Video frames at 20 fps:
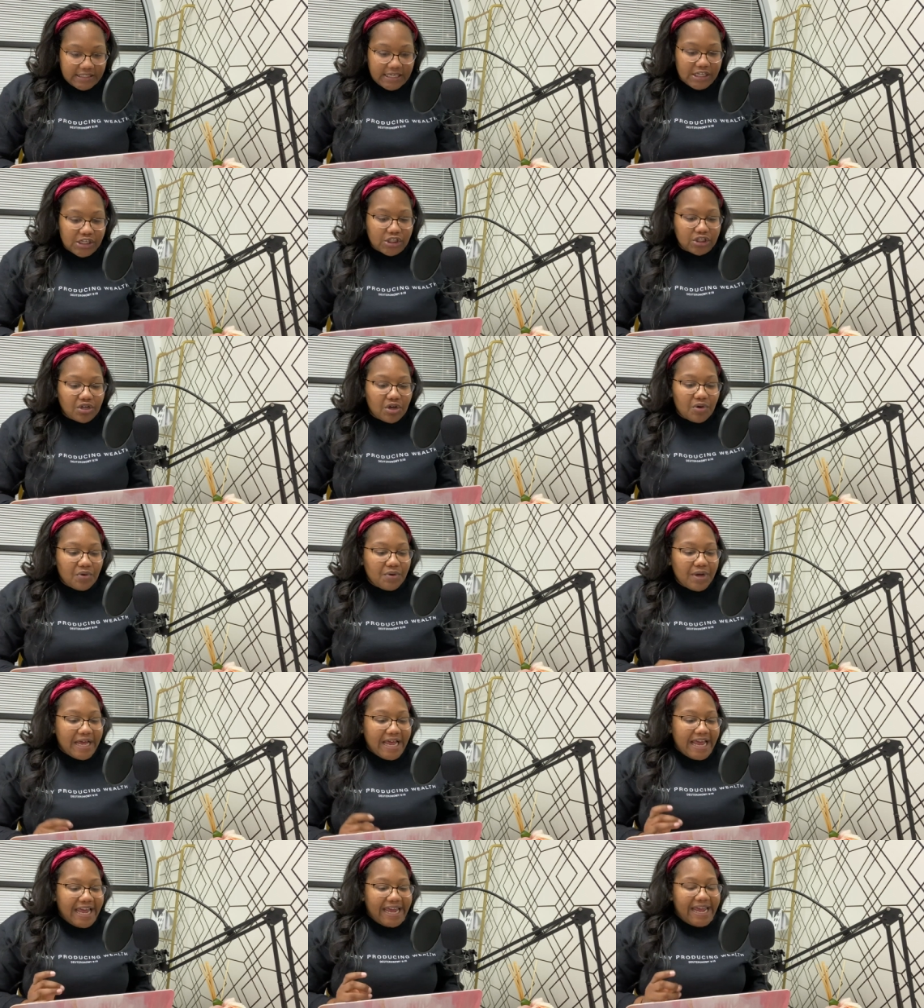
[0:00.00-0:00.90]
And
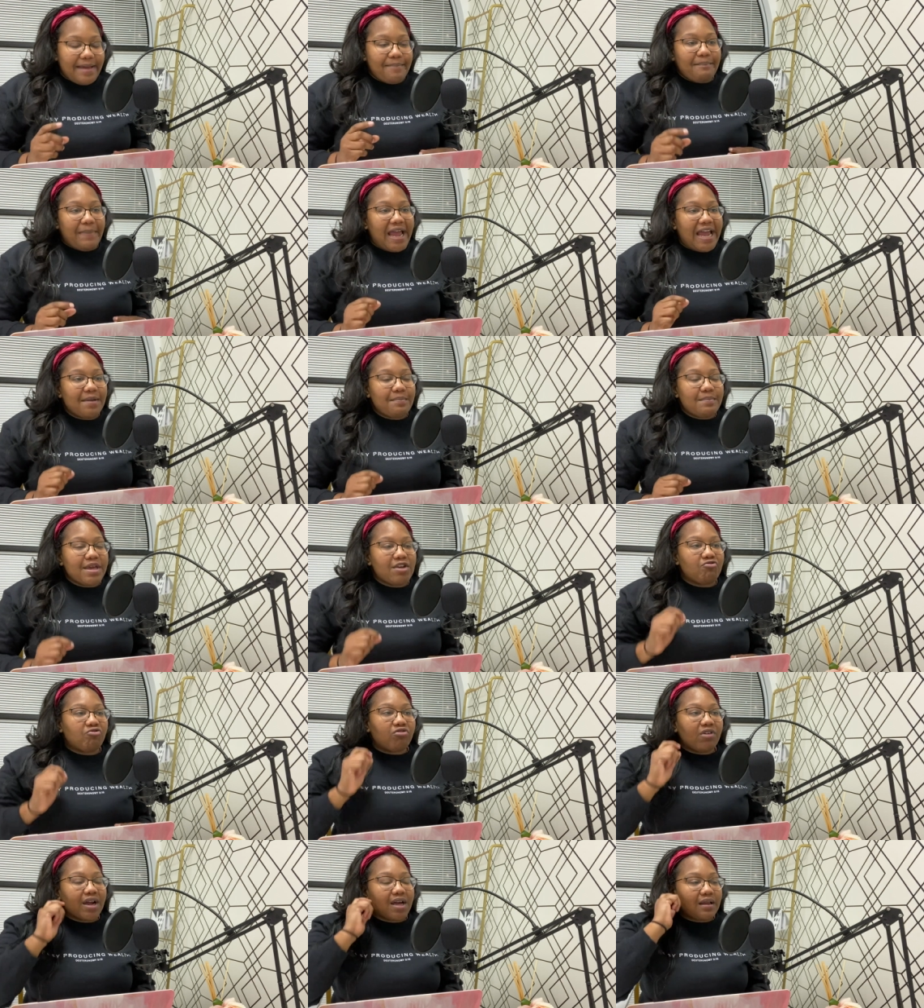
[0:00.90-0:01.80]
so it made me
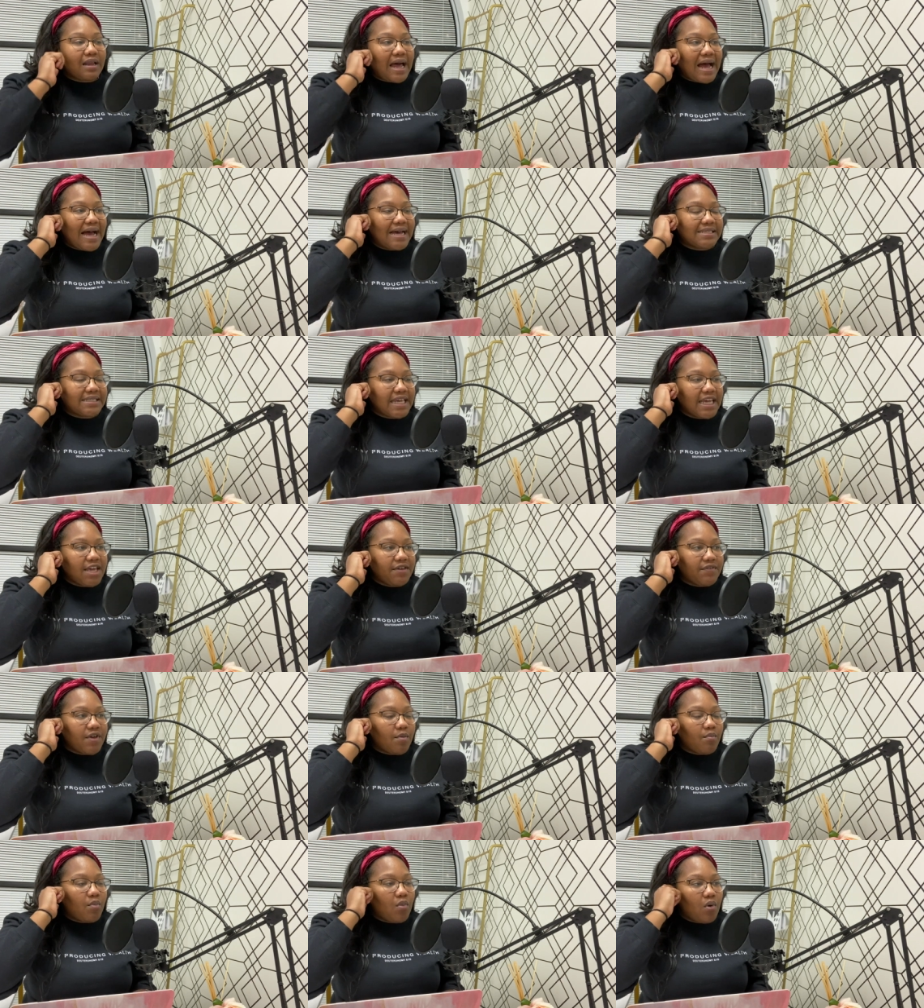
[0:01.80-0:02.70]
realize
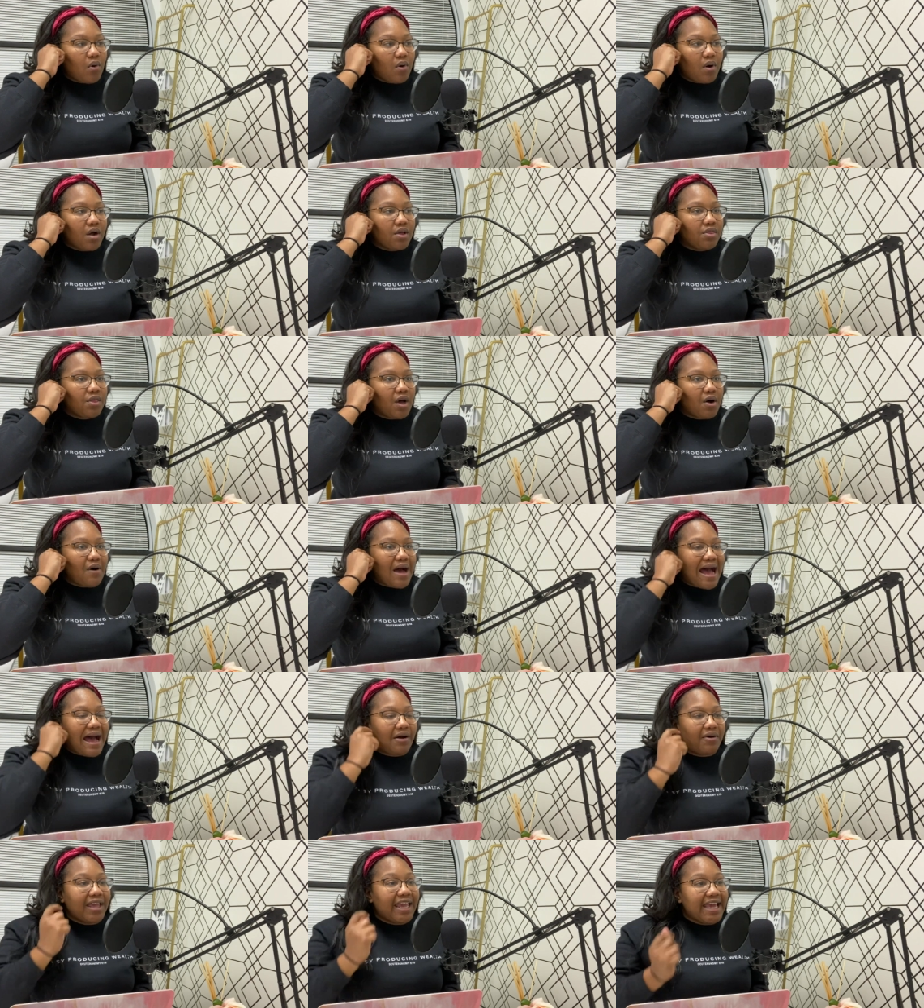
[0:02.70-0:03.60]
even more though
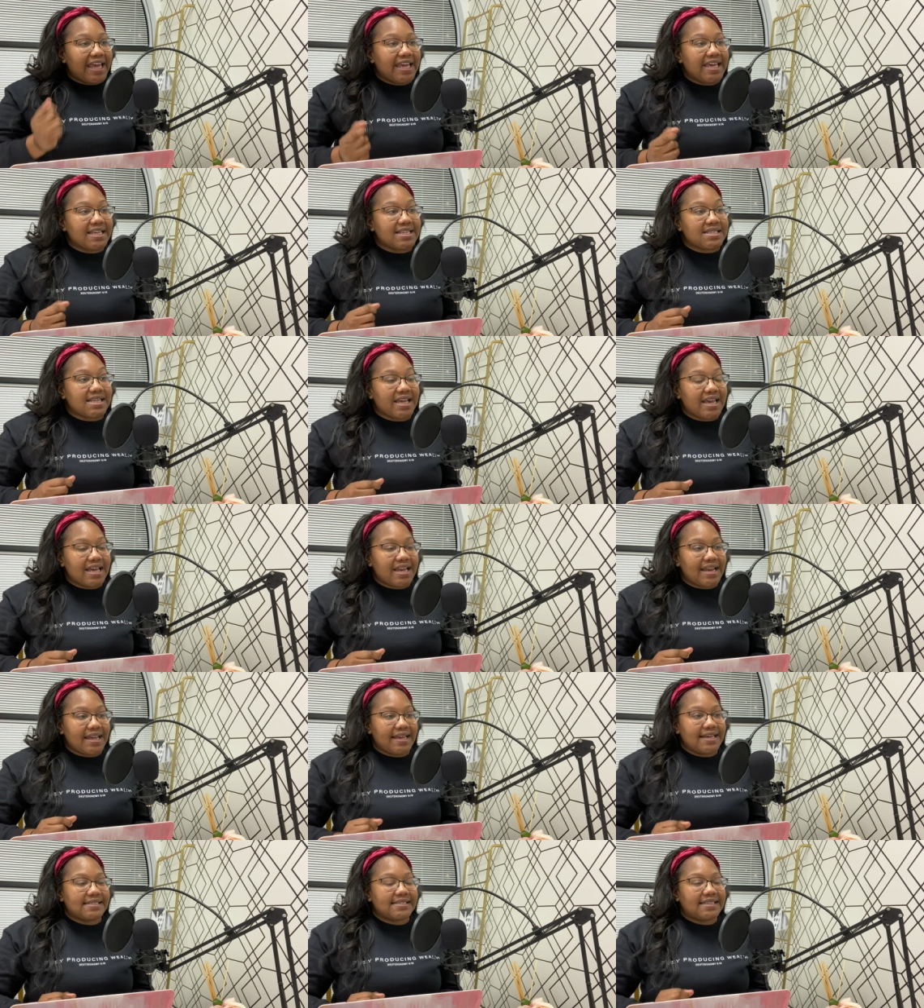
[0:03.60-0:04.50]
how easy it
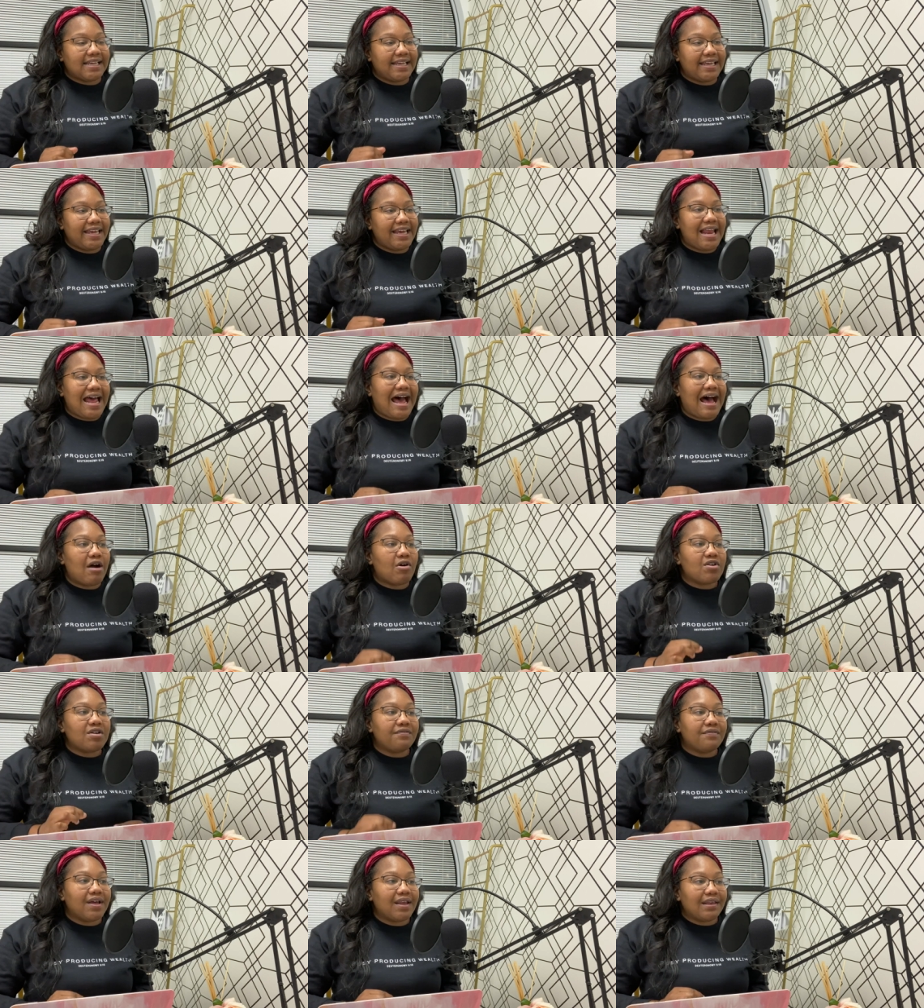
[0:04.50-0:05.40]
is to get out
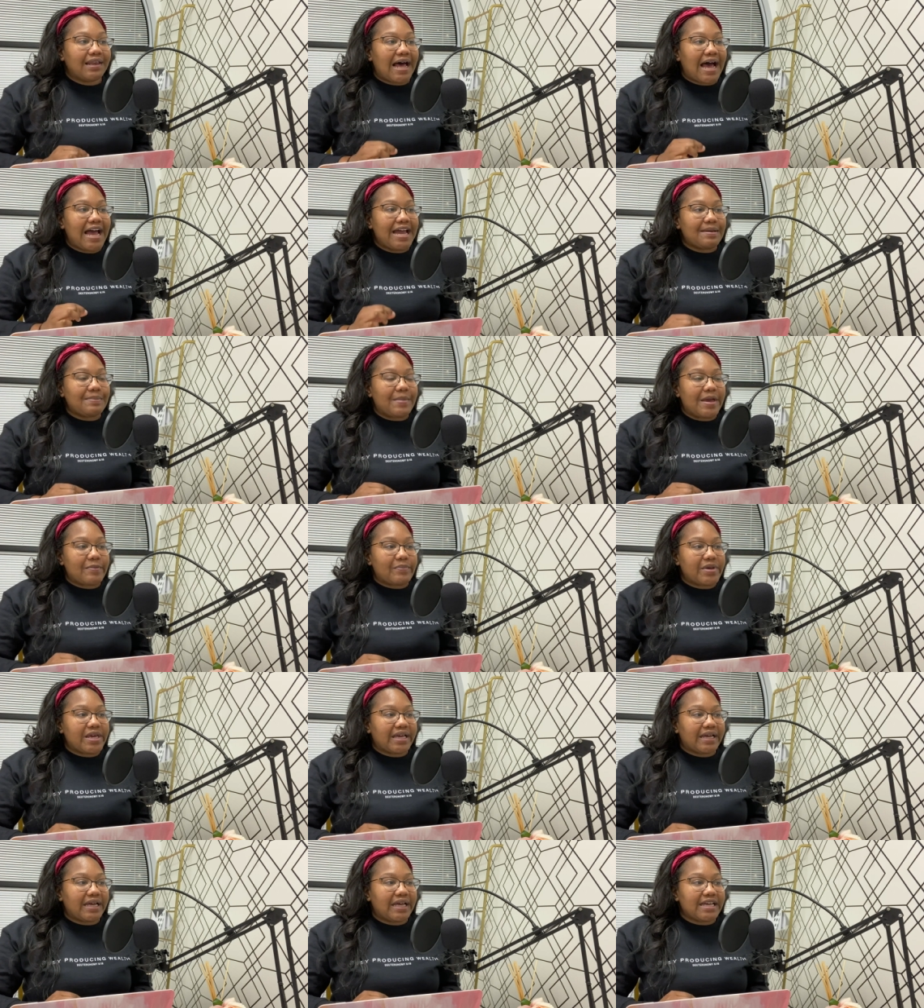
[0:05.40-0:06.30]
of alignment,
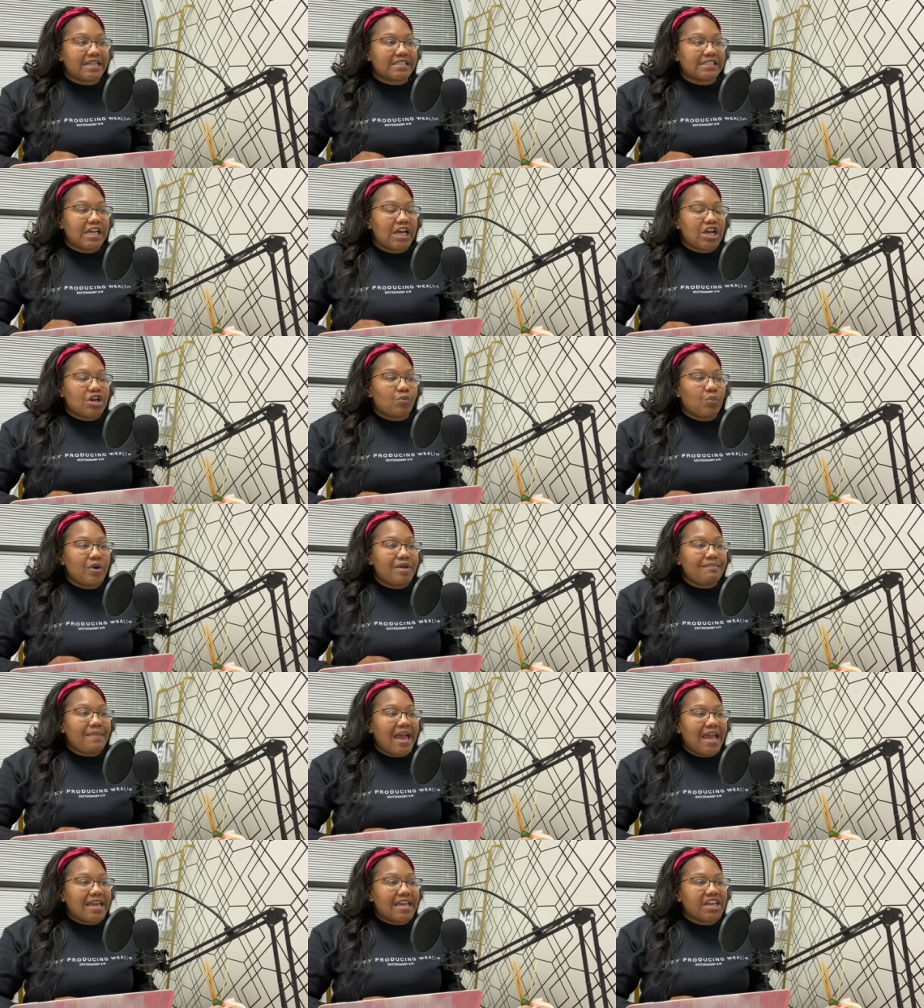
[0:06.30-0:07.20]
because we
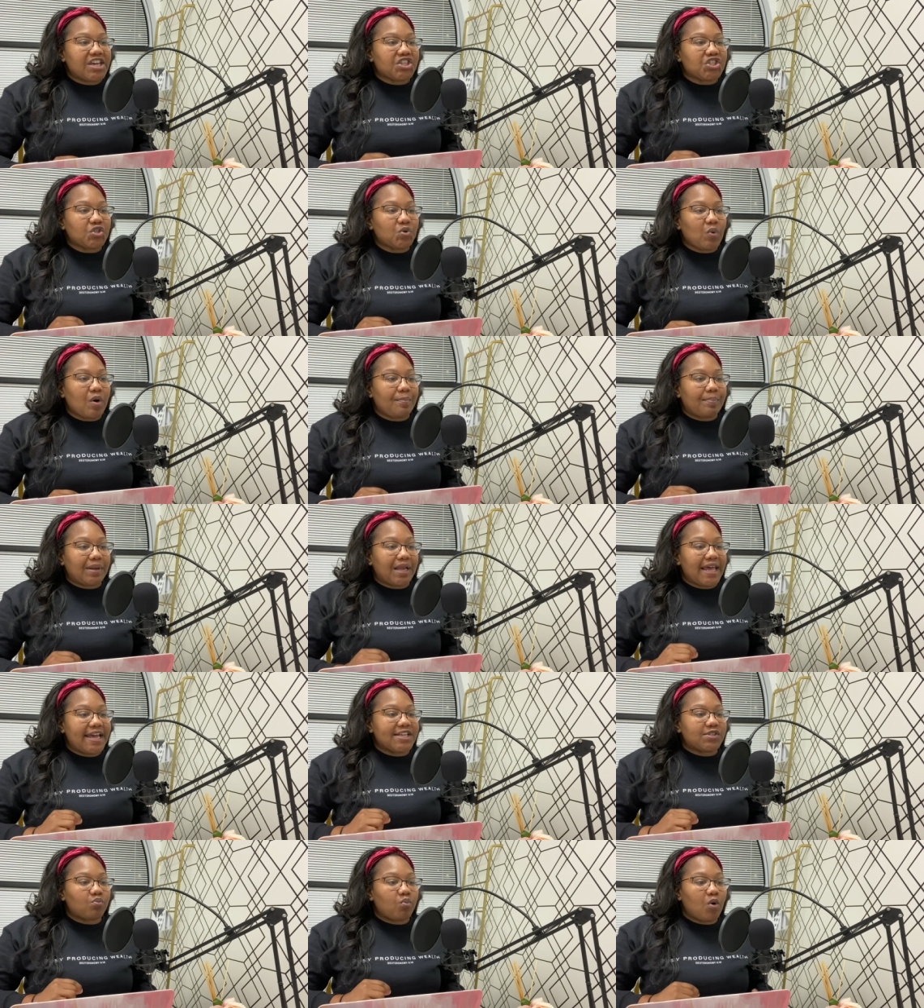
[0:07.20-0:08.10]
may get to a
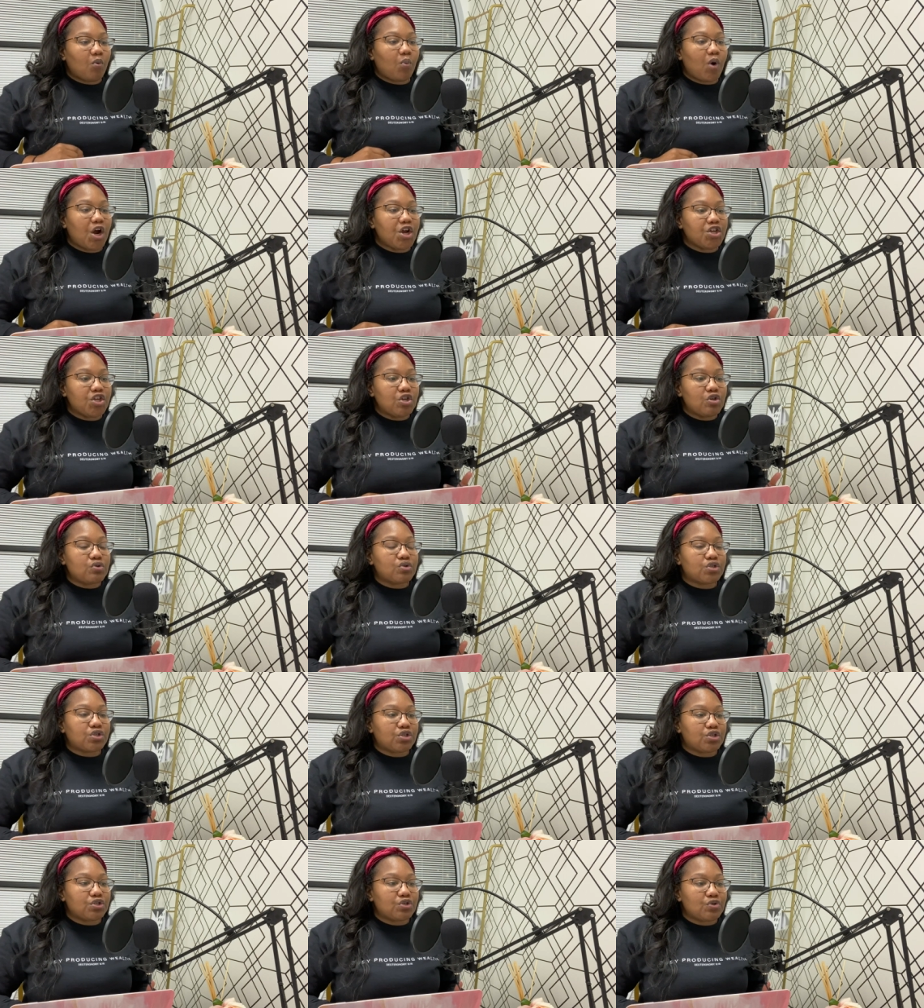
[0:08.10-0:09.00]
place where we're
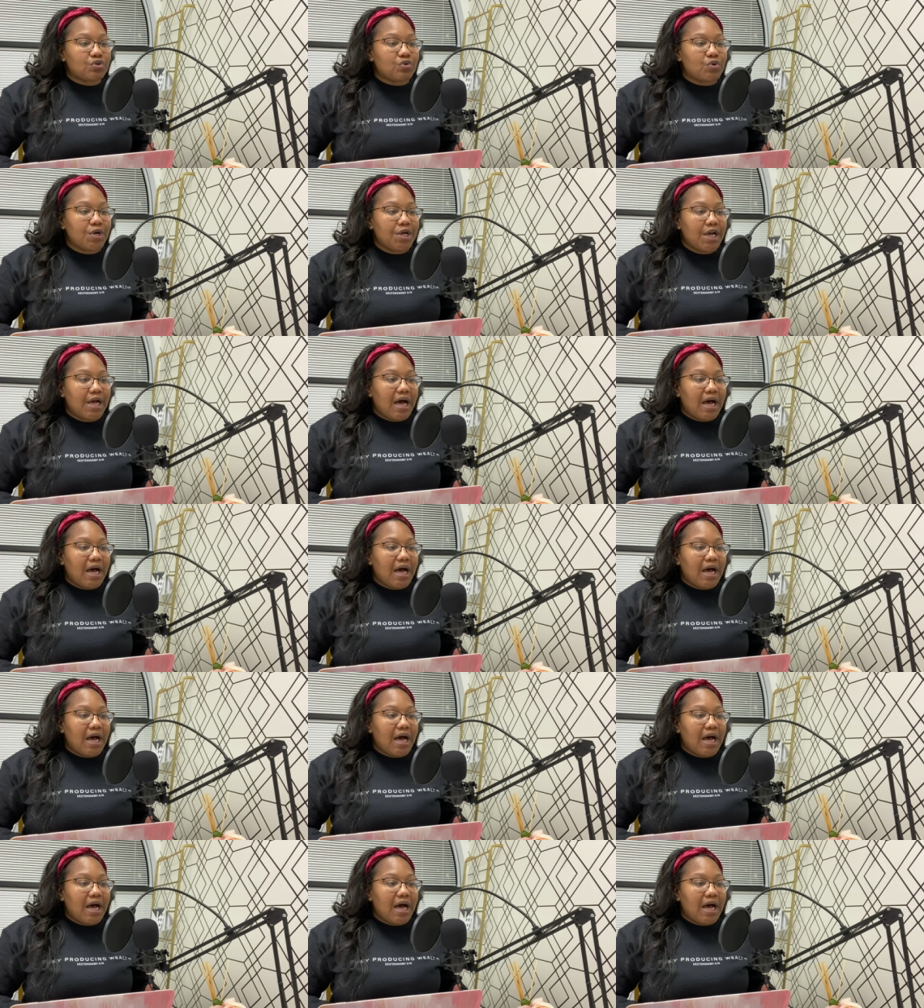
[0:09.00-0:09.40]
used to